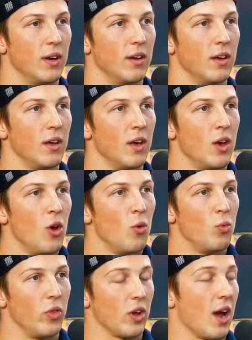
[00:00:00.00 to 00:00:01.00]
turning what
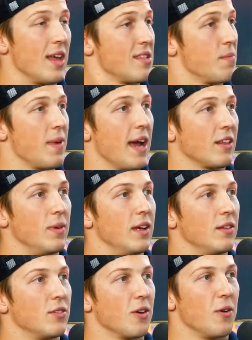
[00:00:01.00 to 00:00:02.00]
most would find
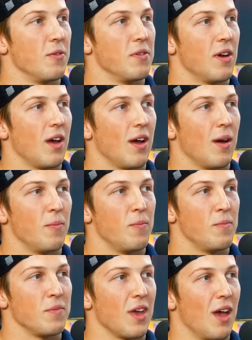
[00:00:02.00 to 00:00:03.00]
unstable into an
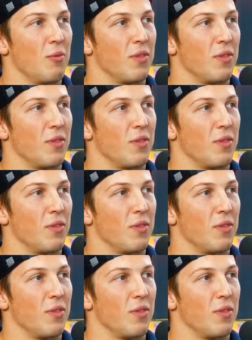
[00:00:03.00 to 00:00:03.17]
asset,